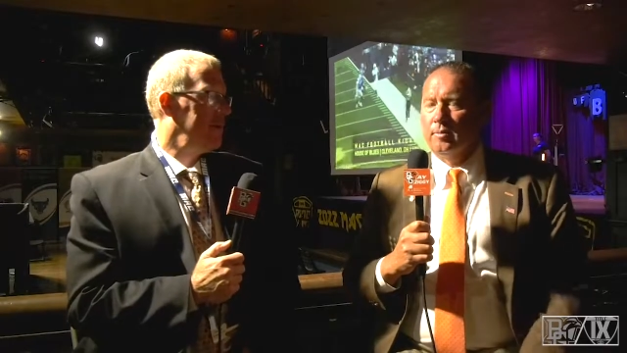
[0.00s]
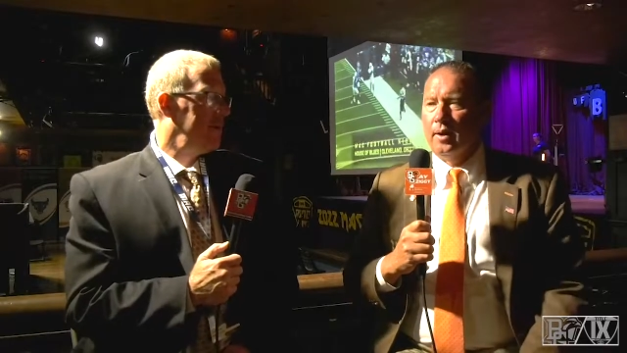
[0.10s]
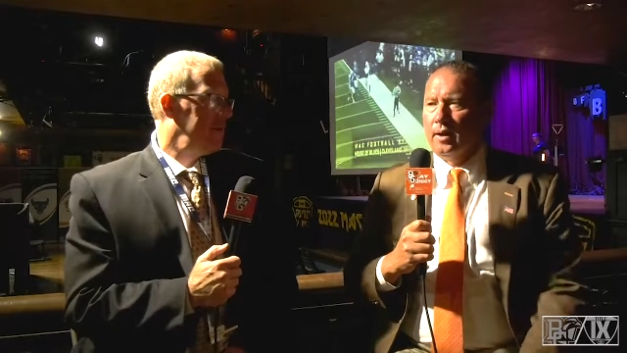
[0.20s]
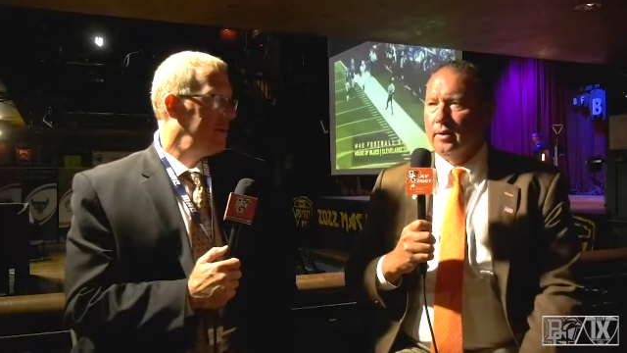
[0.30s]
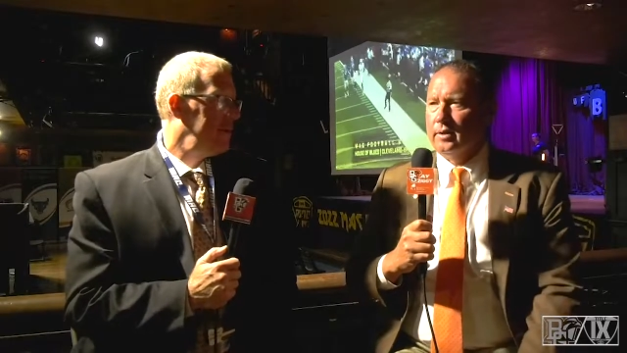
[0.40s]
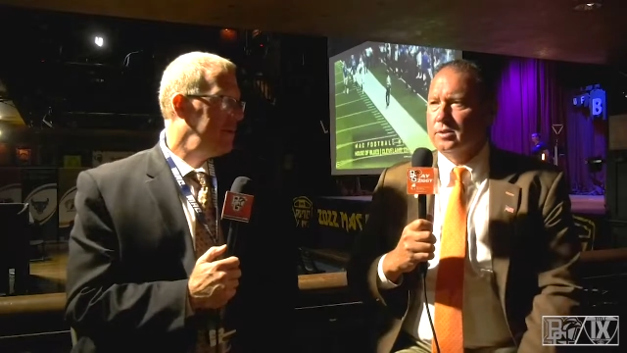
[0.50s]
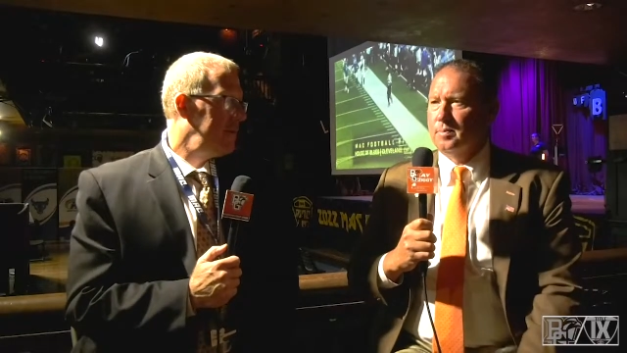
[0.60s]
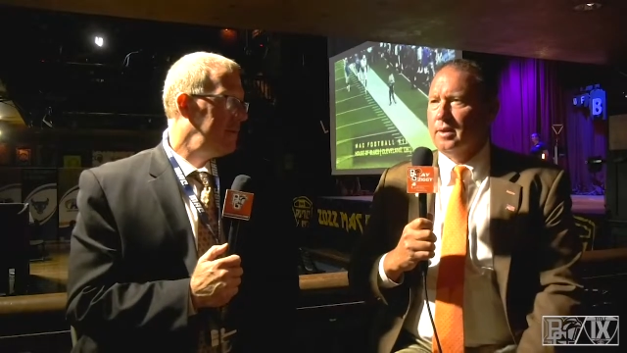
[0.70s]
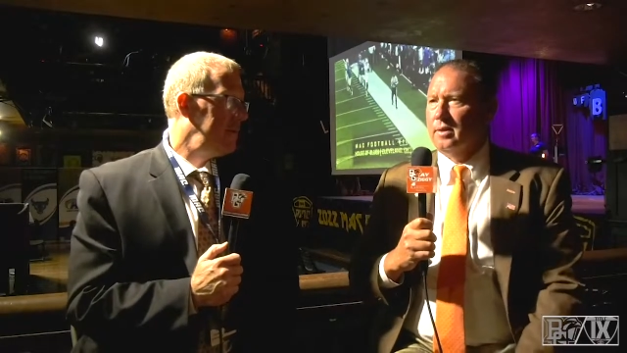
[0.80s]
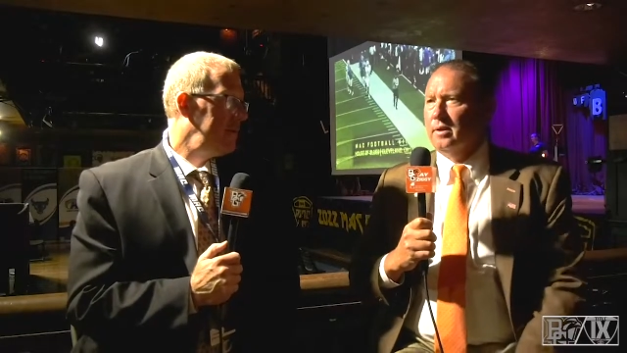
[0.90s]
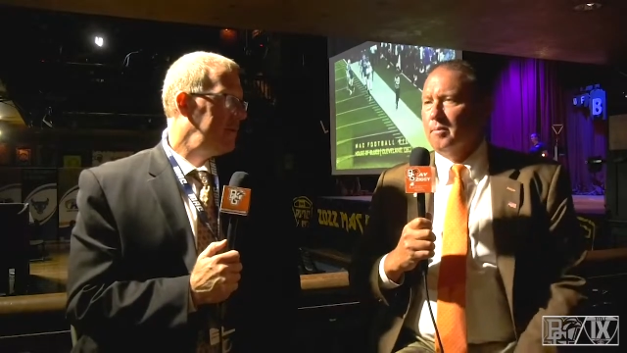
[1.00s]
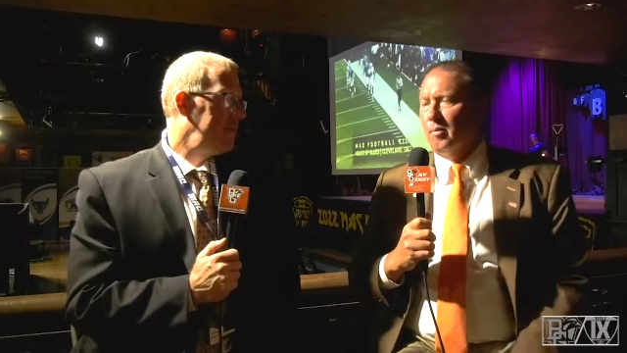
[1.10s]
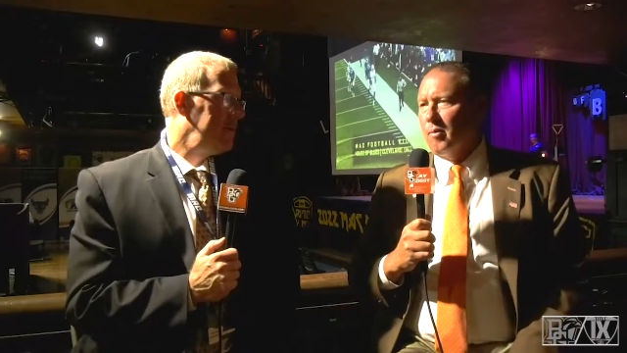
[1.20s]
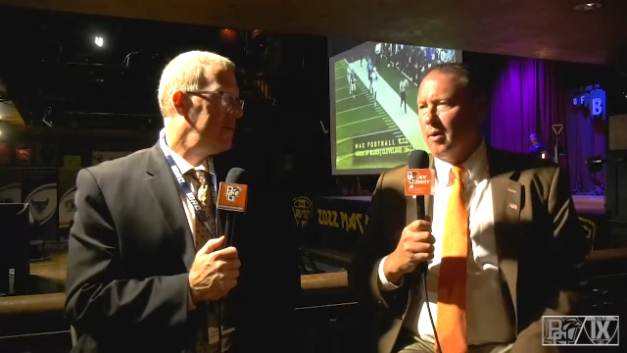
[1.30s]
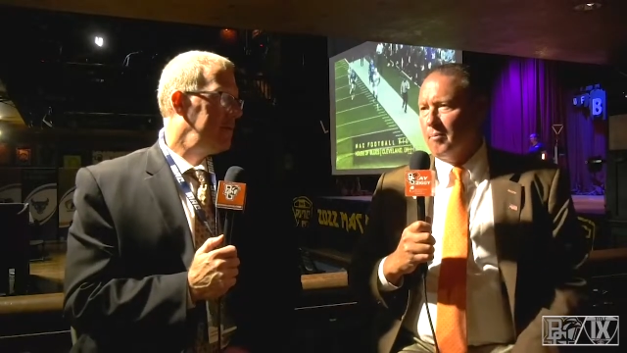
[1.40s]
Speaker 1: about it. It's been the number
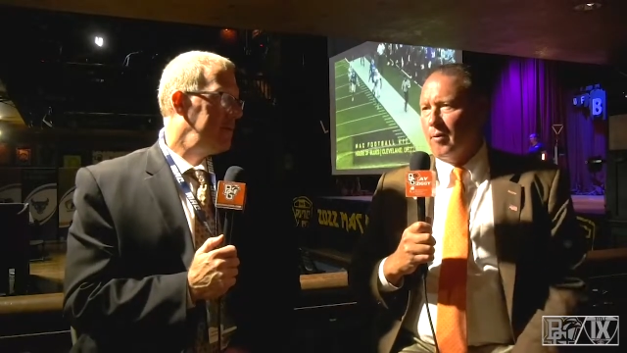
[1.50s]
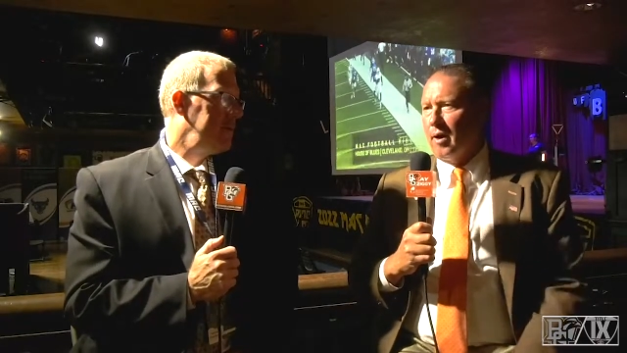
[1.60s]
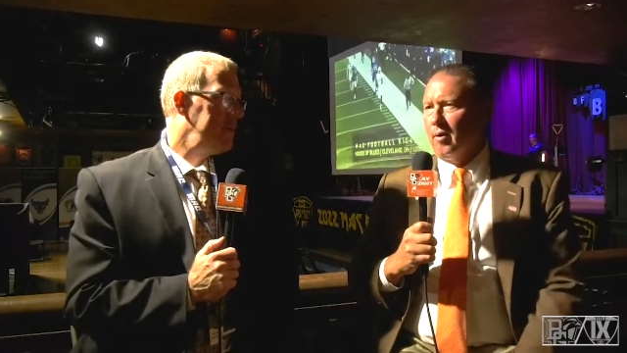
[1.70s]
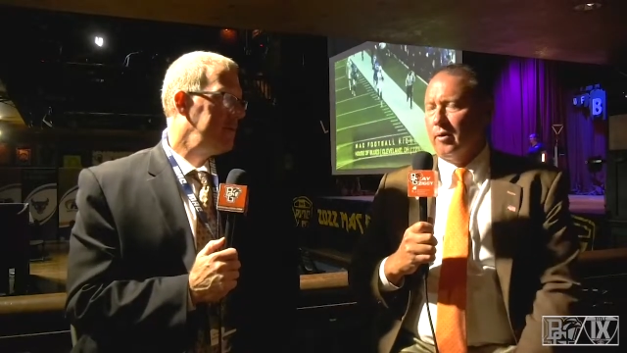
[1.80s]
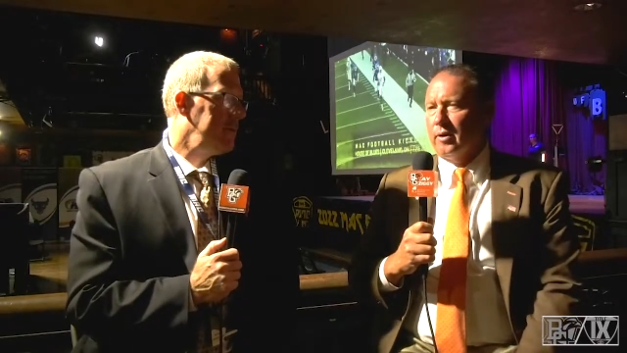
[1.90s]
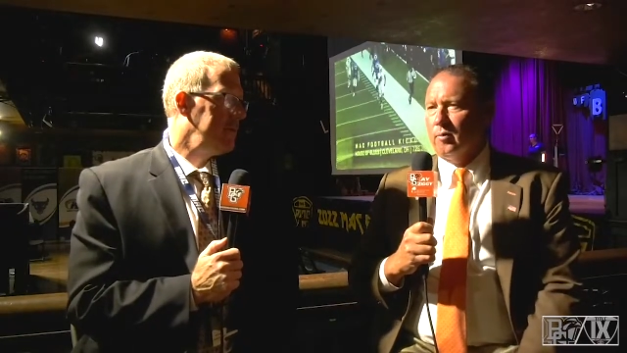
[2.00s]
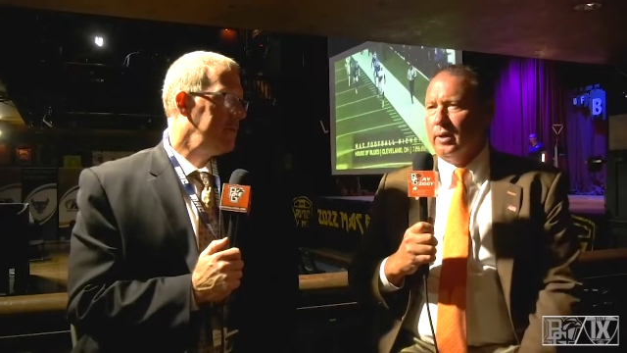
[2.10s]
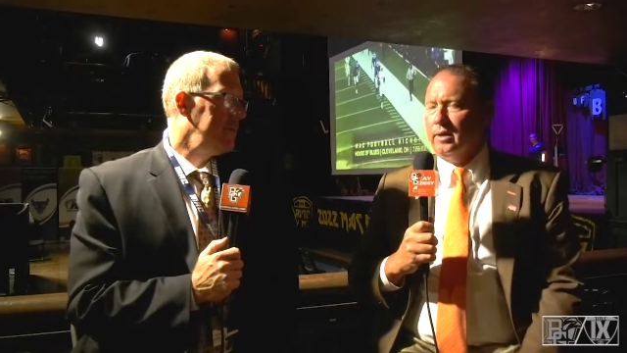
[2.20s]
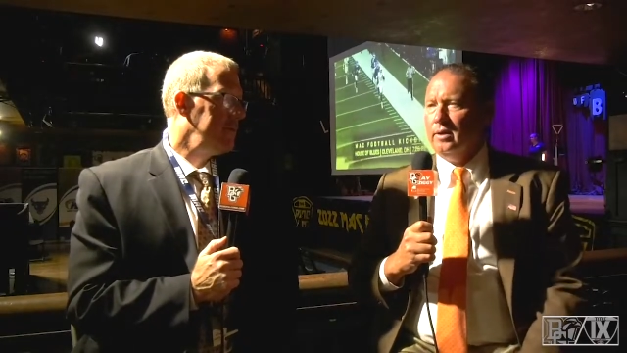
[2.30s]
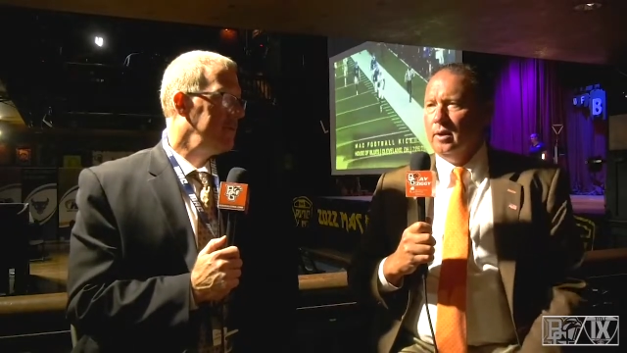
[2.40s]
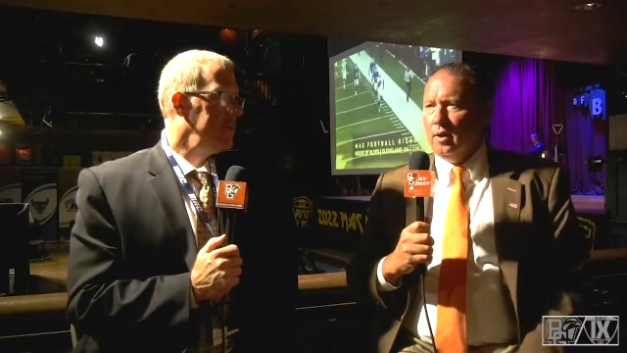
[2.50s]
one priority. We